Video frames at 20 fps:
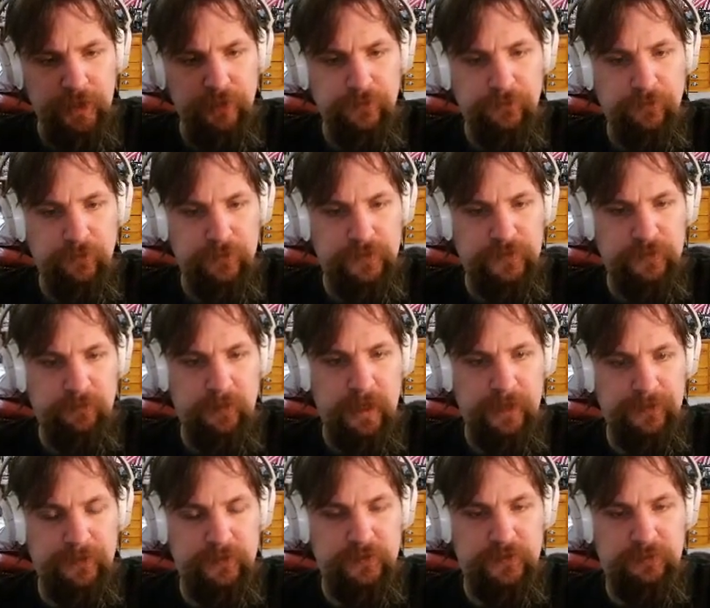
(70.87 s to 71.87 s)
for some
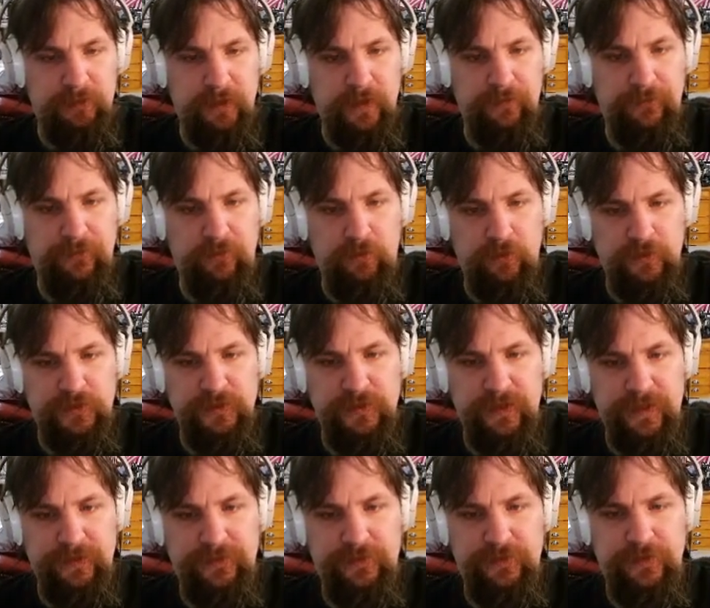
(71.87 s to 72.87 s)
others, but
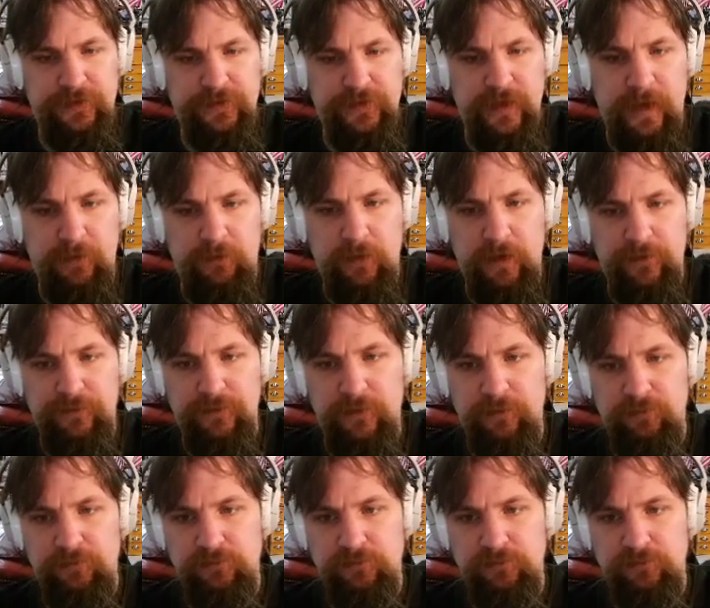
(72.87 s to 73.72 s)
unfortunately that's just not one of them.